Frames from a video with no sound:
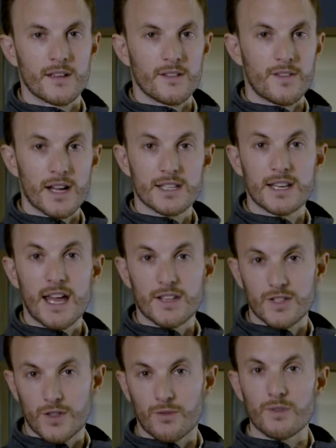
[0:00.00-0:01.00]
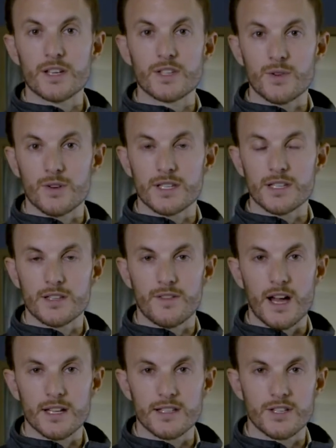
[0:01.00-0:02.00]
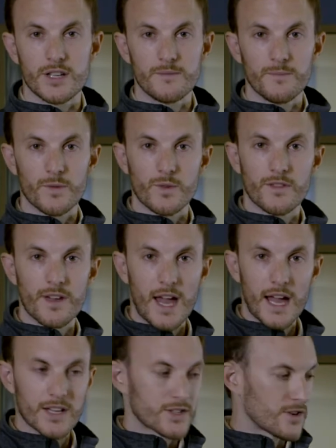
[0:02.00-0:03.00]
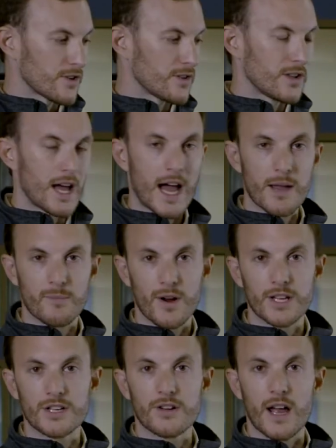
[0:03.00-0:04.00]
VOCSN has 3 sources of oxygen. We have external high pressure,